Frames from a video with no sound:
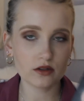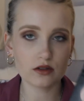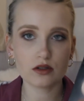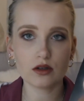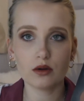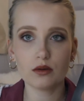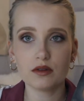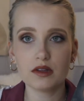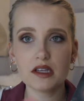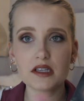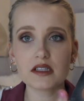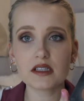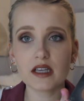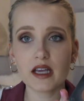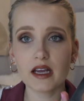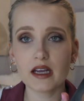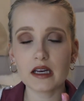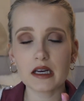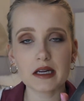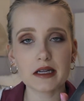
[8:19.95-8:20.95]
So this
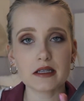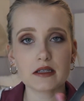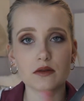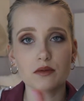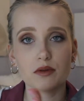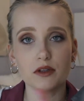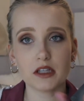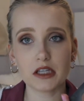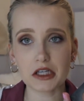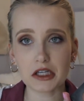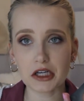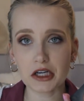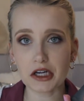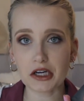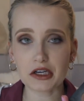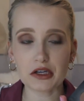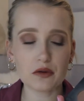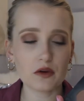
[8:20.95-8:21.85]
kit is really good.